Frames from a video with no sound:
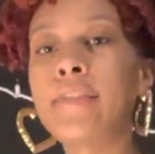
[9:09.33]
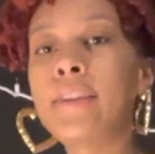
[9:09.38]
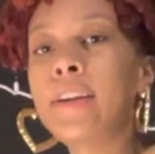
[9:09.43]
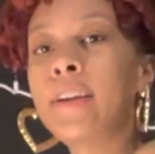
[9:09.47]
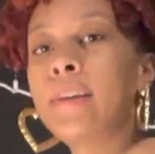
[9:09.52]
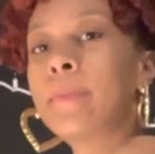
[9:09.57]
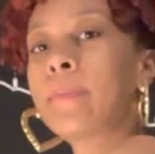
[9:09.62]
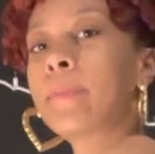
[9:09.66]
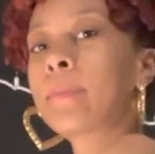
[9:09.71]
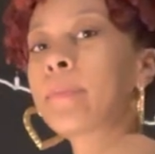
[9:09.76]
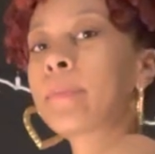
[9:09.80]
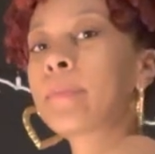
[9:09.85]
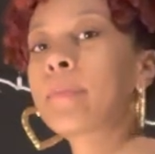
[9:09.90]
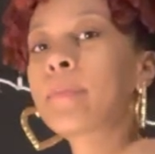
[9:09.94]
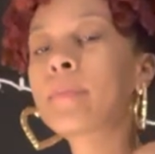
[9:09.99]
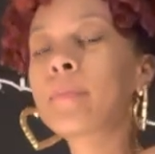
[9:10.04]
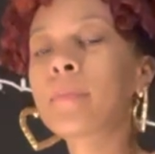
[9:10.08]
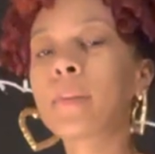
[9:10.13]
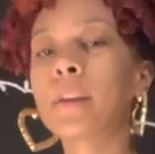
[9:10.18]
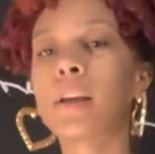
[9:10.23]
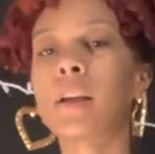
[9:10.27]
it,
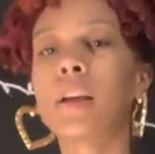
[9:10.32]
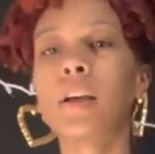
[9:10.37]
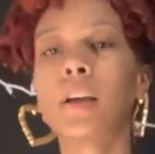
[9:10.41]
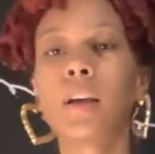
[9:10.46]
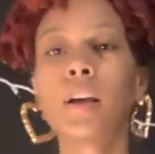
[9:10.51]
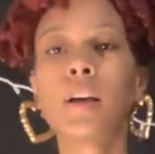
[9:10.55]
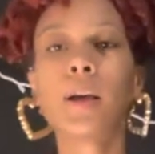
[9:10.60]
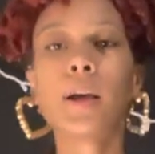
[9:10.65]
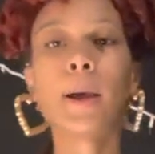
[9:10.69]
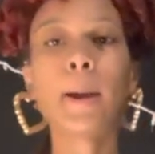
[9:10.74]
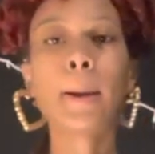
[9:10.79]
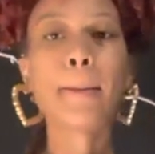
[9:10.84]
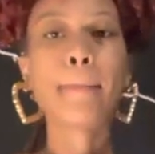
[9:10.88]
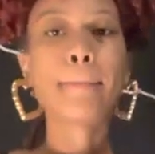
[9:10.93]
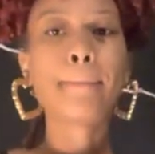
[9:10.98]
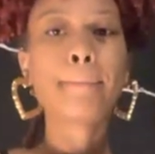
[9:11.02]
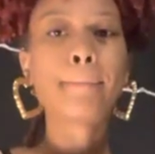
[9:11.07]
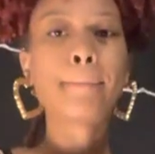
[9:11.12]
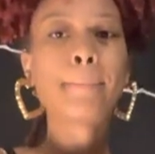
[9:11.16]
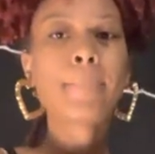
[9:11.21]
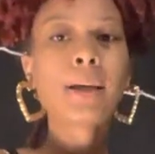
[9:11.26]

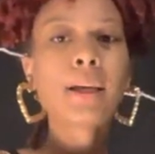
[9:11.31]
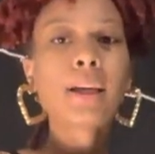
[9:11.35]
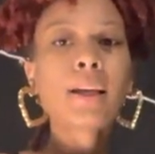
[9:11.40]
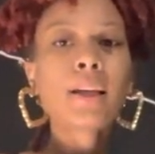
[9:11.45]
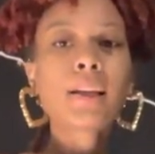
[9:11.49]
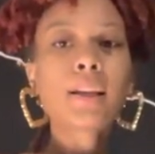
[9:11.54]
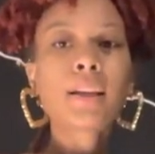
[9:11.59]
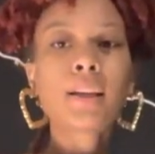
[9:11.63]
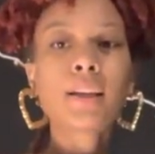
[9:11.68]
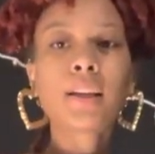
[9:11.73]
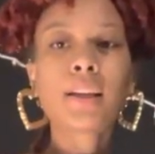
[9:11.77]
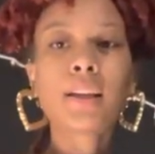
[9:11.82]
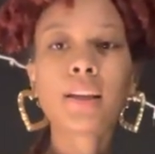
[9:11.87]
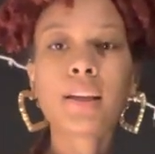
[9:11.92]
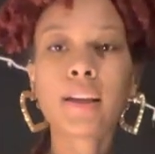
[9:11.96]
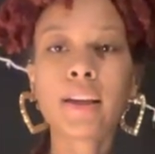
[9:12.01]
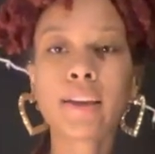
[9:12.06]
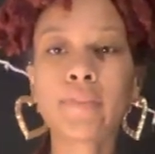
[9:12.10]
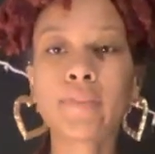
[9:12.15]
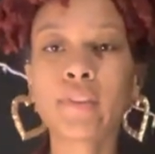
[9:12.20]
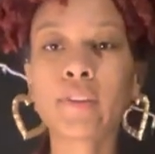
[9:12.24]
but
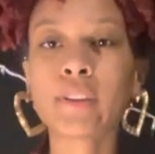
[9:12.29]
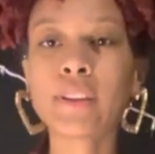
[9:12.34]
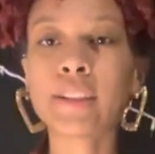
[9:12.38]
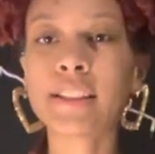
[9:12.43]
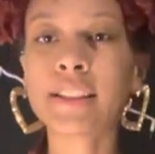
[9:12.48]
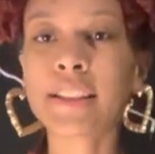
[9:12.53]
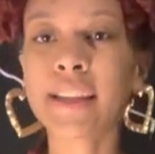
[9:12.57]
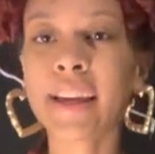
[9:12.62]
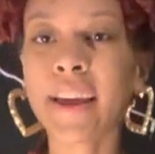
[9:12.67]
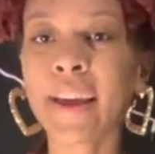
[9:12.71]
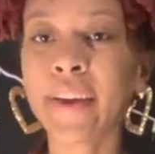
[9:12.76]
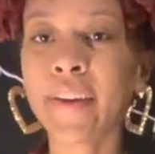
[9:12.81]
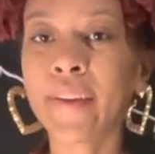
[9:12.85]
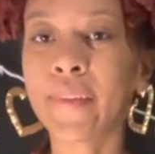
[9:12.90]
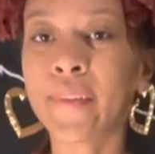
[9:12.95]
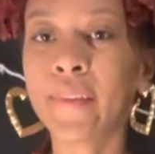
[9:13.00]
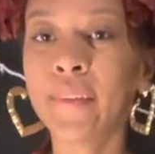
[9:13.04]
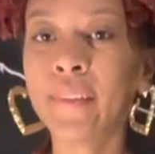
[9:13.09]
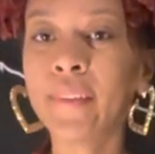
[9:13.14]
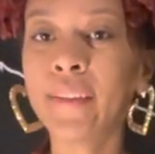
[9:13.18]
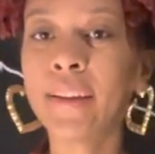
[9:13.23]
if you can
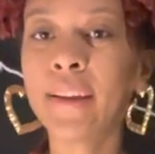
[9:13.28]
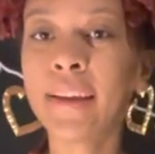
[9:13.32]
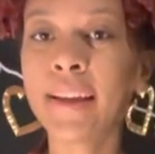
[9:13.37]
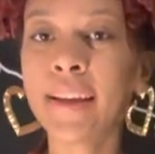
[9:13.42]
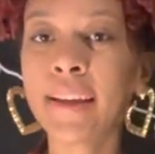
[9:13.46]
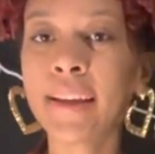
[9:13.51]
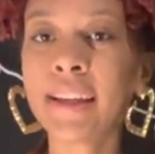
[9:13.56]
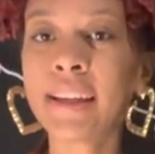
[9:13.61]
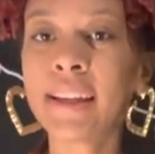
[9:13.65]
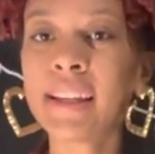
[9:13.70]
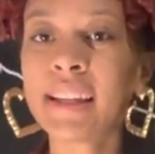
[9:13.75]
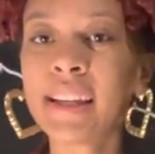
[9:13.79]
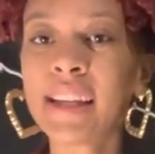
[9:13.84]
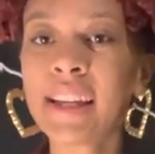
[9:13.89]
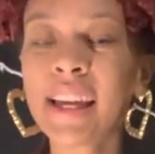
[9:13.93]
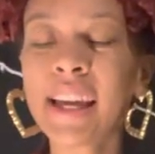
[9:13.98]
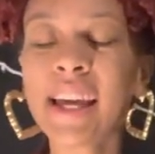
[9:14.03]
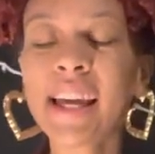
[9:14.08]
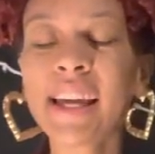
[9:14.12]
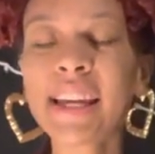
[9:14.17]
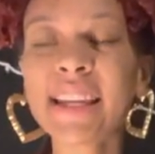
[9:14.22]
tell,
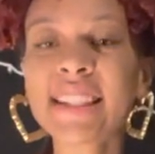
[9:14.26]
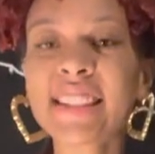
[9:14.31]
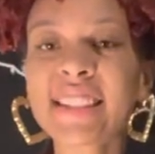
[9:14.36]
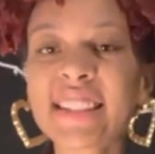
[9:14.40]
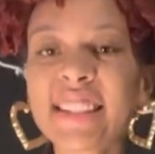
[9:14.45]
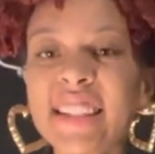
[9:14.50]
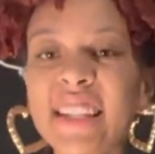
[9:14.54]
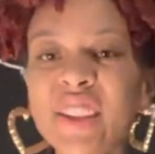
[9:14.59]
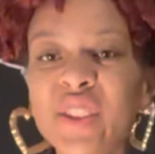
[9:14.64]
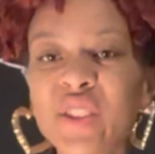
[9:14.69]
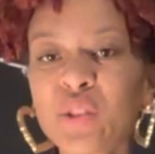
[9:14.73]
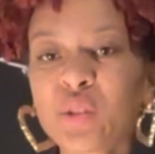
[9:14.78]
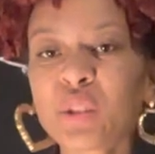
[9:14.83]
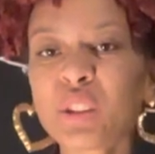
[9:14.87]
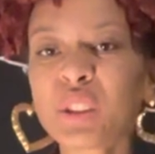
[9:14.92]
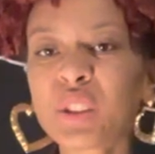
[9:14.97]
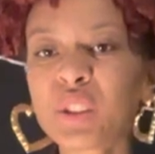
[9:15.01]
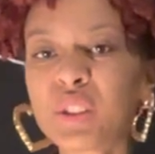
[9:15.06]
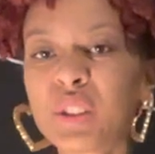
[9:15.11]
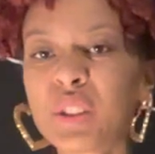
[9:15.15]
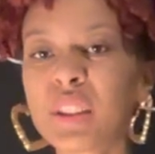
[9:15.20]
it's
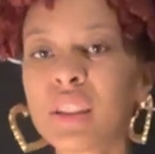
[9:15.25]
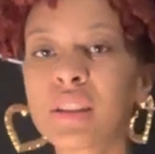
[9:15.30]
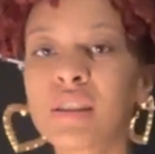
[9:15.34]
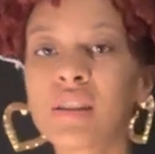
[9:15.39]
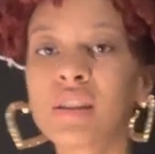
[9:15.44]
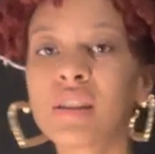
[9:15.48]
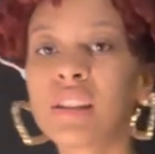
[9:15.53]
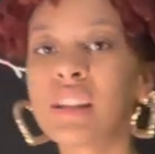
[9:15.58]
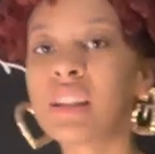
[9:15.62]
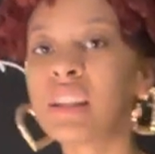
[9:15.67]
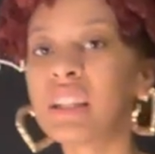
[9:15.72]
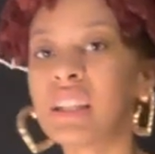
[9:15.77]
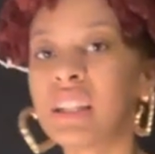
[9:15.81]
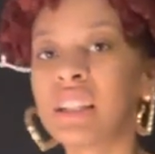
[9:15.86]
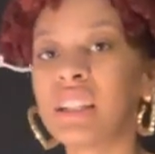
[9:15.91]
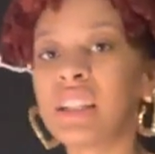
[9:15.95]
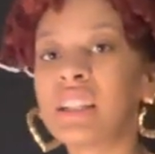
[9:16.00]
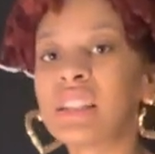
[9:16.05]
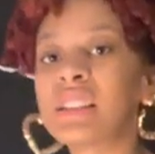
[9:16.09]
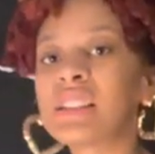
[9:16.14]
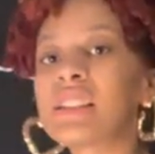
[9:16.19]
see-through.
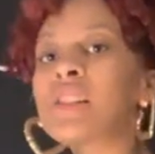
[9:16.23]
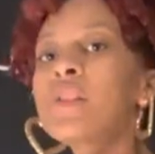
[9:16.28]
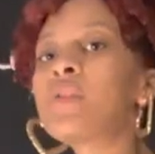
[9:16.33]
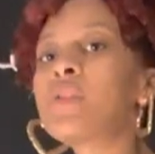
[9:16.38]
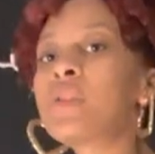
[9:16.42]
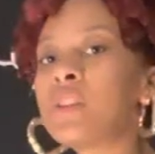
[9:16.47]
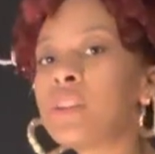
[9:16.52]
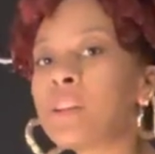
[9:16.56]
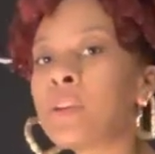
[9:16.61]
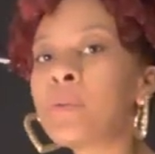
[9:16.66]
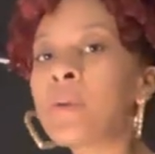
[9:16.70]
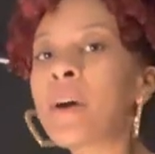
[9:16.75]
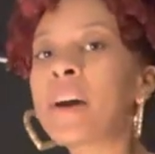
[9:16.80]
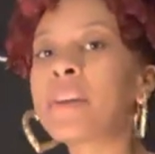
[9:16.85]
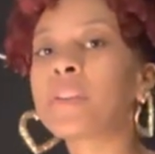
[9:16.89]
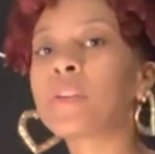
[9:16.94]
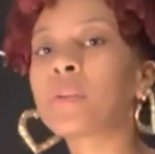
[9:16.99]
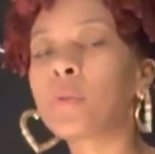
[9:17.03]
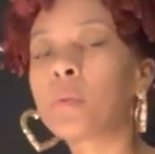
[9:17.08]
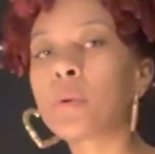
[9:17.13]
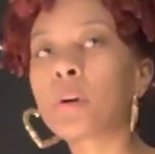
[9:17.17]
So you
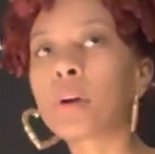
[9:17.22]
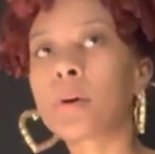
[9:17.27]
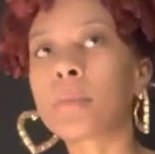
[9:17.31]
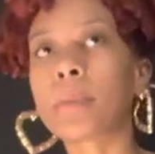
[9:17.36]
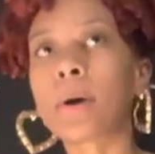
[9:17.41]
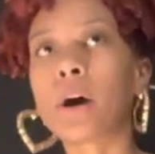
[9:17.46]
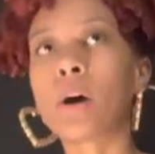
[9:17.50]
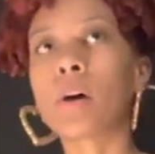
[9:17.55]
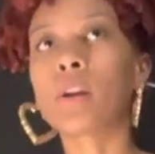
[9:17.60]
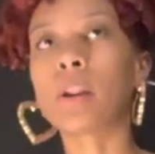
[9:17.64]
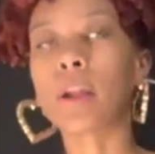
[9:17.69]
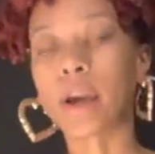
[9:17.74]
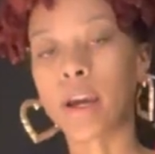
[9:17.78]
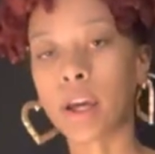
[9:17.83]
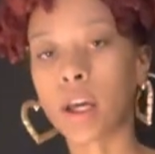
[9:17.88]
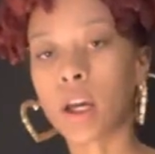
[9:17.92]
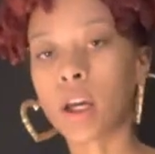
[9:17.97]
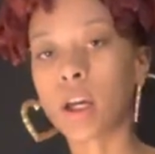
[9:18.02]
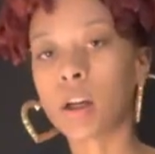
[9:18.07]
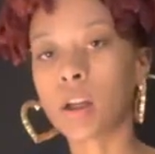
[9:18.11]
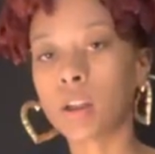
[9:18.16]
have to worry about
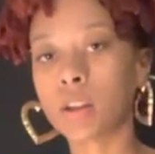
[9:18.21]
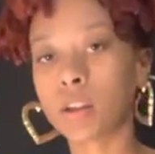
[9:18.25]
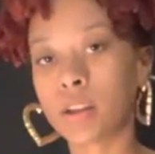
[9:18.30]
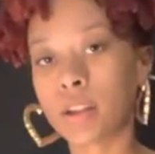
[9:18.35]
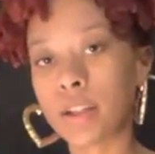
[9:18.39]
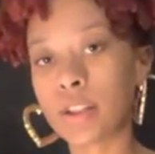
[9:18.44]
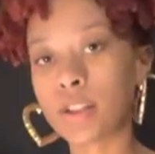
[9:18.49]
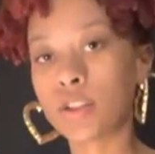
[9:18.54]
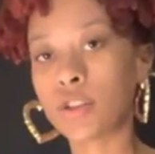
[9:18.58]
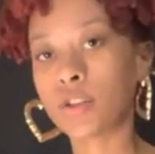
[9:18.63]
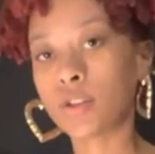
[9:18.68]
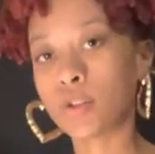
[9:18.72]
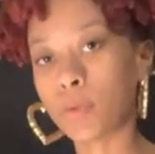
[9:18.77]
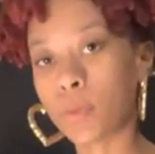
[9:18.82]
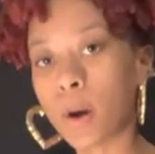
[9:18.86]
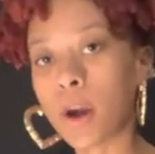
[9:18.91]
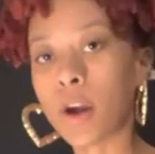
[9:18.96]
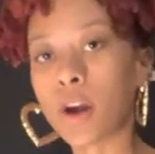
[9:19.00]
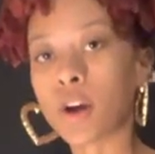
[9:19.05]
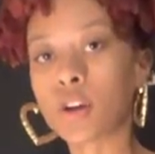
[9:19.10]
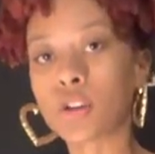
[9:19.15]
like things you
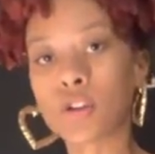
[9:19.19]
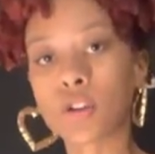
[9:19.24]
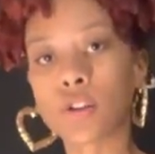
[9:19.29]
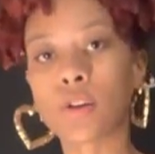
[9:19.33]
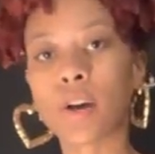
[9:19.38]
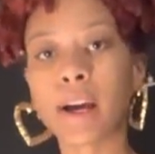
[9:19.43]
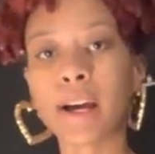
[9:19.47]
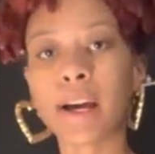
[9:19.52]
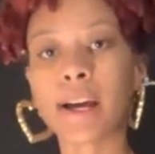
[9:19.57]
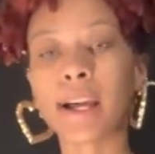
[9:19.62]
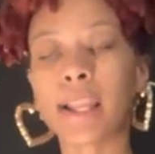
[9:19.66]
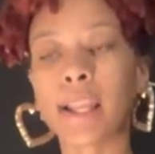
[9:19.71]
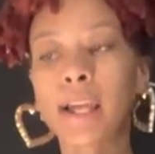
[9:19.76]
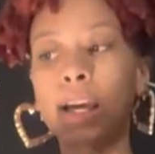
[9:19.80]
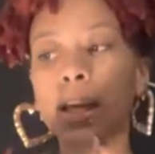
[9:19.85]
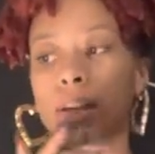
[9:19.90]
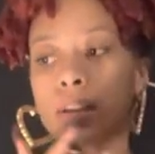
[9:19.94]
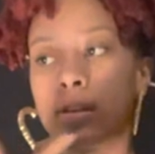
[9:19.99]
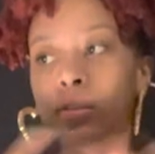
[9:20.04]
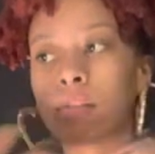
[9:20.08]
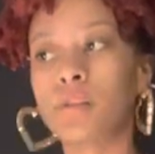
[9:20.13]
wear. So I got
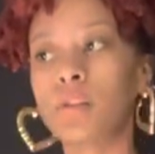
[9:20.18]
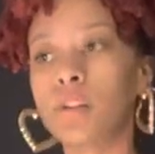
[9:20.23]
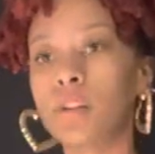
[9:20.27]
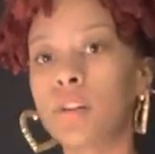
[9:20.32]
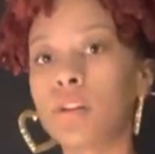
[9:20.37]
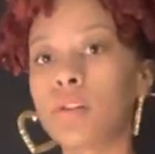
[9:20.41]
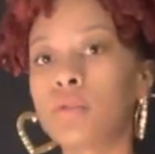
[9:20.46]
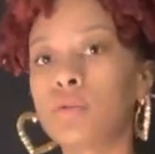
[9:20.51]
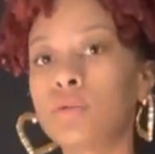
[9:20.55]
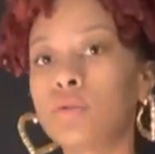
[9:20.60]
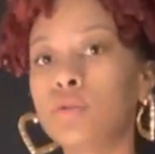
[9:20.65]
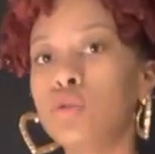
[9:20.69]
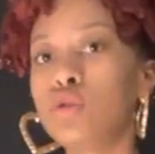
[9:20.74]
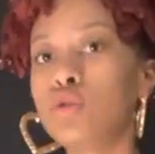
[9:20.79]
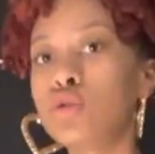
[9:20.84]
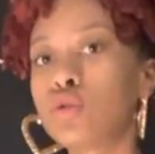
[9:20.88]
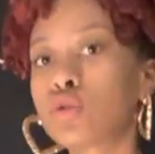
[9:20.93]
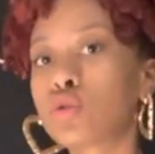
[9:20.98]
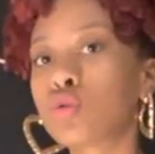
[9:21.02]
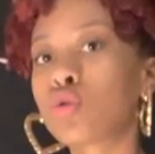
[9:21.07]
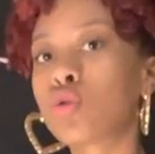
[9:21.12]
like, you know,
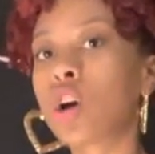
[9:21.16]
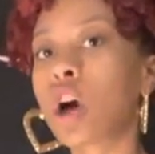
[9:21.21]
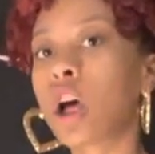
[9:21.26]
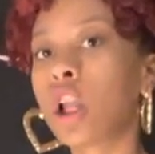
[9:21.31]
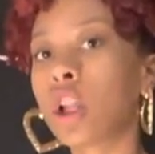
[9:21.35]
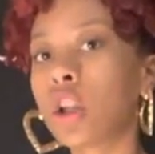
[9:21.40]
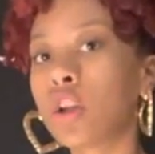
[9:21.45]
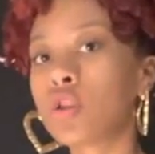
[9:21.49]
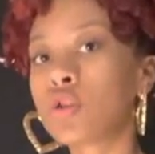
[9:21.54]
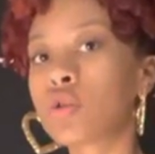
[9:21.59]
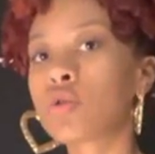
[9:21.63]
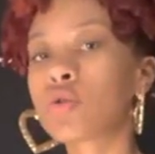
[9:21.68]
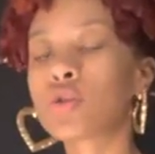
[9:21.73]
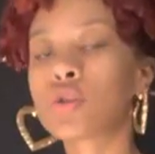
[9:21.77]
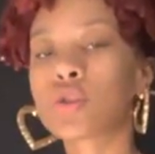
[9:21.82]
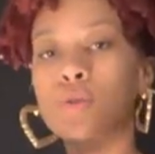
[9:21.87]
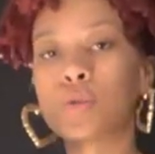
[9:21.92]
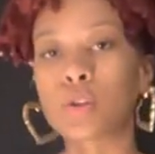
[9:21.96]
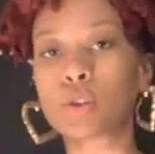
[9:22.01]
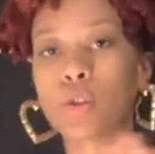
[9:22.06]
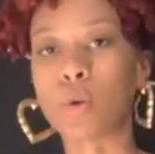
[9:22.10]
neutral colors on
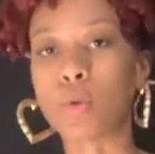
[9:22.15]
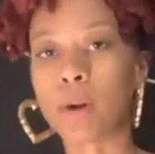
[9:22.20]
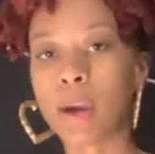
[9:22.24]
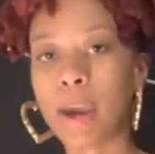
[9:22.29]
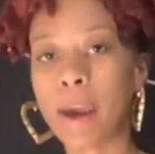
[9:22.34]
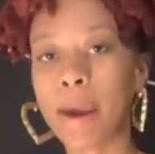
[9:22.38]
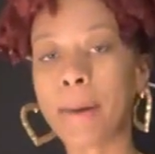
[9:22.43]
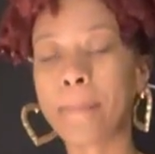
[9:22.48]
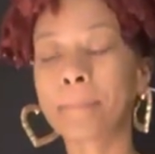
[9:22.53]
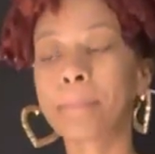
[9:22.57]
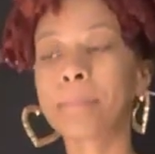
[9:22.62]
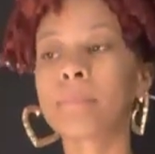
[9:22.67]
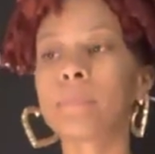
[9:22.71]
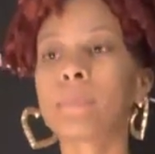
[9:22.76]
so it's okay.